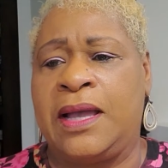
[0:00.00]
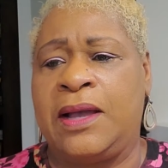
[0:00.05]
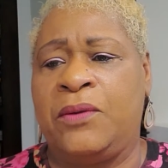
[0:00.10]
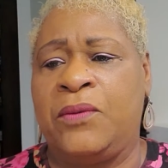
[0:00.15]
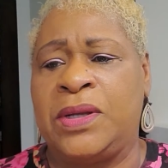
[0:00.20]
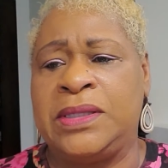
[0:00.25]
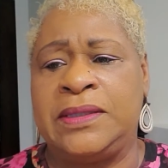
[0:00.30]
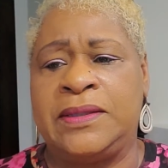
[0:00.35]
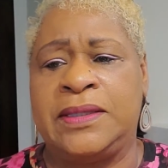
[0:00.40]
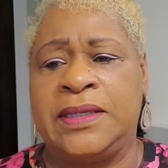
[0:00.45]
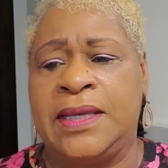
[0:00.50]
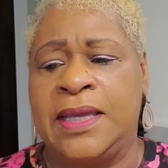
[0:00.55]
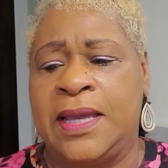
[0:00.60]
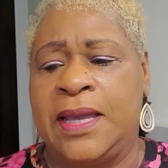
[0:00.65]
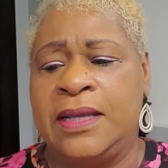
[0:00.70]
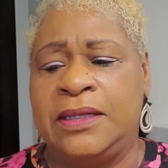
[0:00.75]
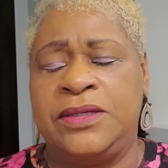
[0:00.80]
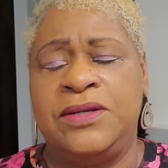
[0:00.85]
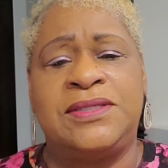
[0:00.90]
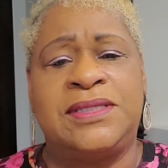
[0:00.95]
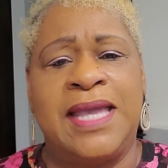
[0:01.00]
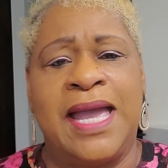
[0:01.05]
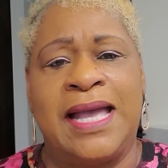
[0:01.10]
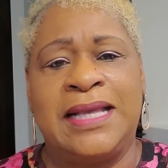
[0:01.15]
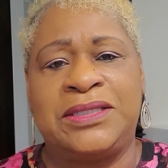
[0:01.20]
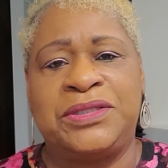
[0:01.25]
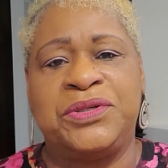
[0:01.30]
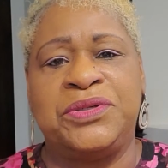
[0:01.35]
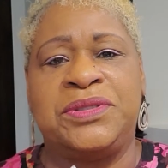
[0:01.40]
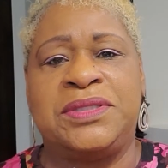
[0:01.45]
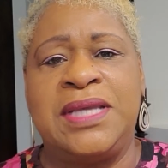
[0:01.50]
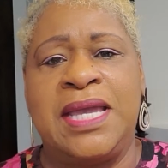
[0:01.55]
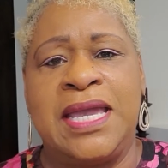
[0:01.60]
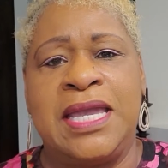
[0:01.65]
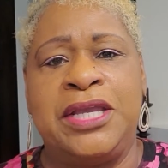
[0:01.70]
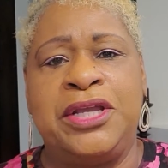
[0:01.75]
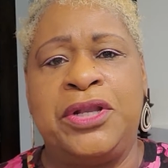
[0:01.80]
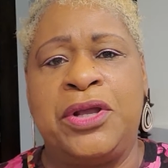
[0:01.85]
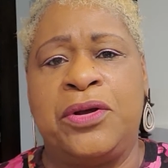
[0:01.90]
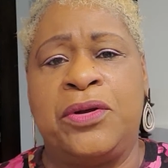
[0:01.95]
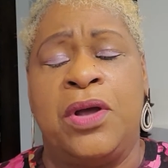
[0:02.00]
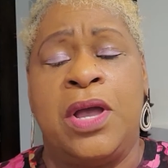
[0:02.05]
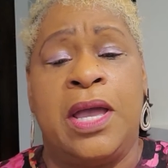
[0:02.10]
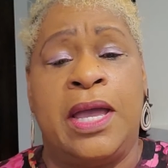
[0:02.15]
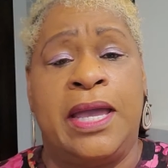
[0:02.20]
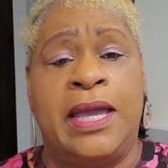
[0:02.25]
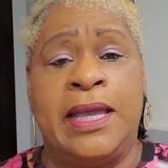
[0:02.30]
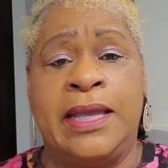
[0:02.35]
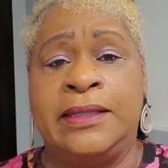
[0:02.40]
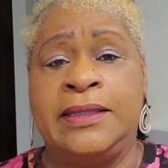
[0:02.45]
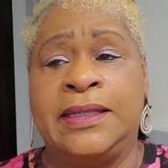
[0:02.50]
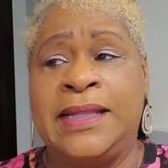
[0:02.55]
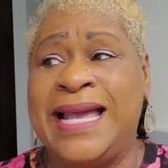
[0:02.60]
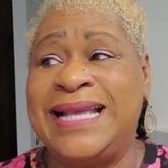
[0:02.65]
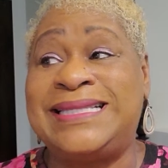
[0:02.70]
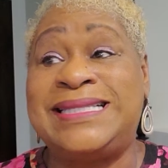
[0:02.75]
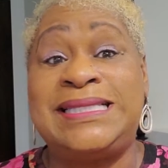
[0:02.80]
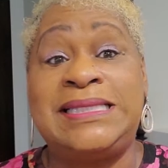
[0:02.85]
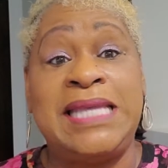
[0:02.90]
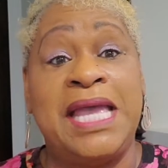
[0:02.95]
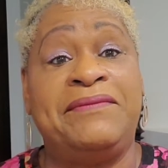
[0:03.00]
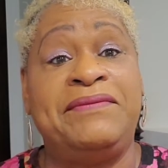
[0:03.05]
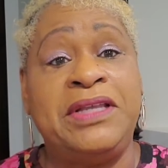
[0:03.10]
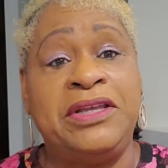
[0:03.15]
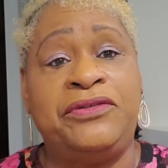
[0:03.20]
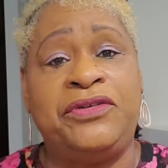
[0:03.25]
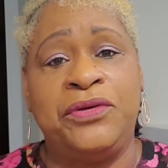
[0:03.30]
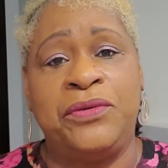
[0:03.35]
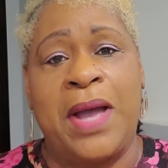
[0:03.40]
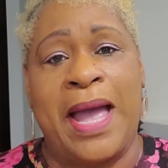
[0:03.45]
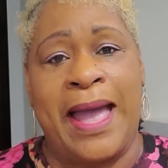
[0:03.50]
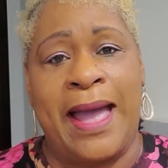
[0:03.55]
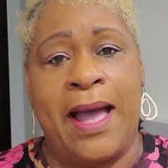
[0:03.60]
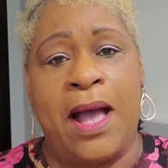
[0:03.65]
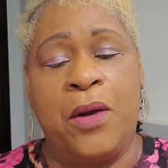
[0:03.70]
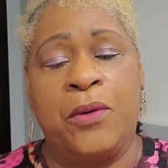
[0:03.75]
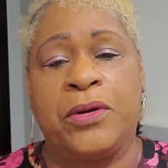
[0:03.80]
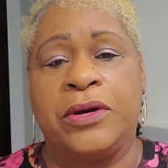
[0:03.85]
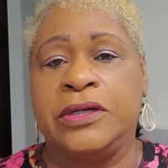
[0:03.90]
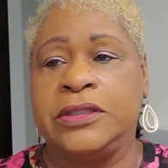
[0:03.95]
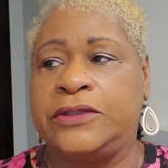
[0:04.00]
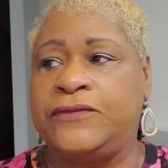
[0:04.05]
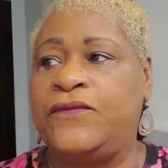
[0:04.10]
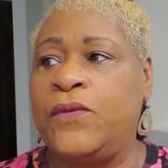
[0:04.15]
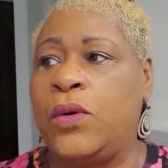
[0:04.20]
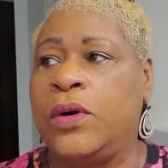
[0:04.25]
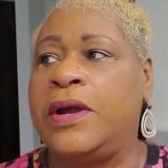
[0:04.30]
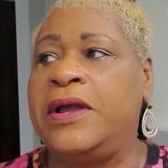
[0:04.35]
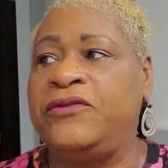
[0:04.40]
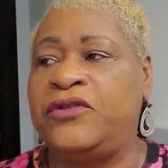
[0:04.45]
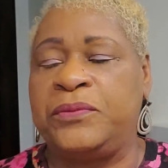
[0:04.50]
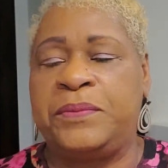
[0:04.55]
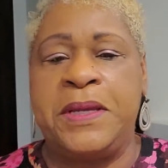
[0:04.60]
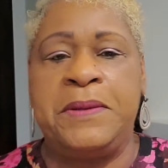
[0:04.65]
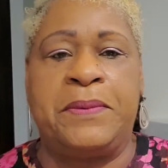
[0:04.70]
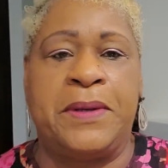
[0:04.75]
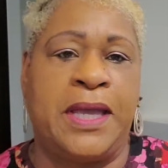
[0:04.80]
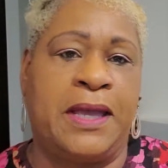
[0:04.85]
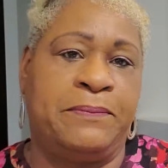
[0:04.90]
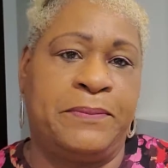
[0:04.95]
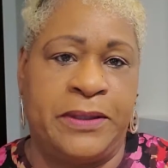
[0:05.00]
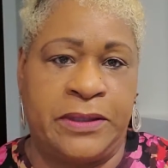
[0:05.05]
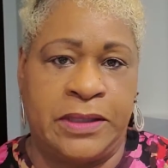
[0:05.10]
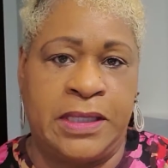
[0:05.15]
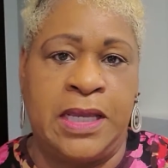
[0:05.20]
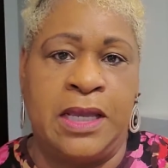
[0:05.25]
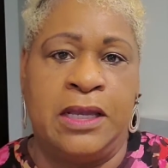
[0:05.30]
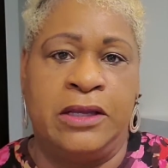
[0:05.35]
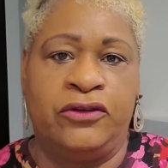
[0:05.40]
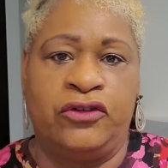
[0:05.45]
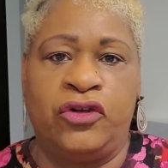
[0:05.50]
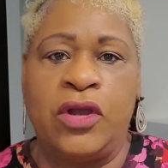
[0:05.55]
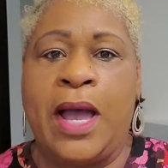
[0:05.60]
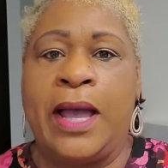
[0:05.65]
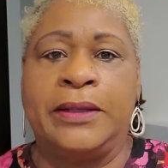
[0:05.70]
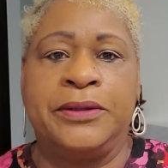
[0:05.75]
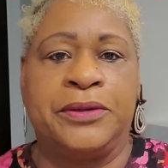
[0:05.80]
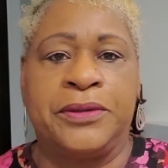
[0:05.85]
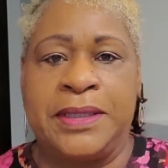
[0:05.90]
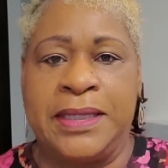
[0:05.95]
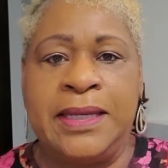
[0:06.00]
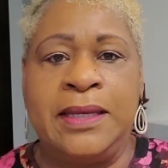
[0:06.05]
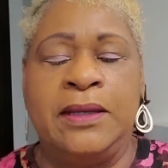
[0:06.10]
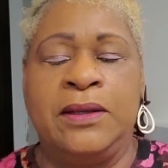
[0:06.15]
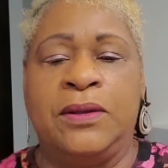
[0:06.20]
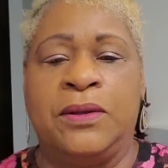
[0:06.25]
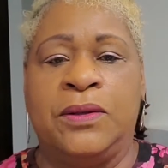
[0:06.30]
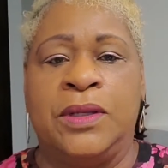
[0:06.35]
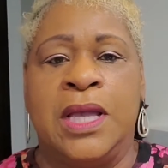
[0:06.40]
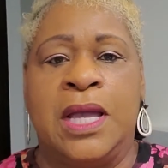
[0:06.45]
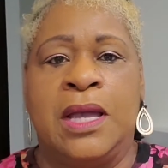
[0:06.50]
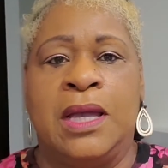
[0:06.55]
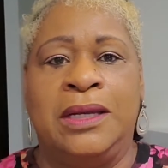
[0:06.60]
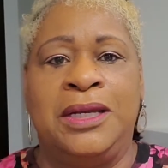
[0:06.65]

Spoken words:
one of the newscasters saying, you know, in the last 72 hours, 400 people have been shot or killed.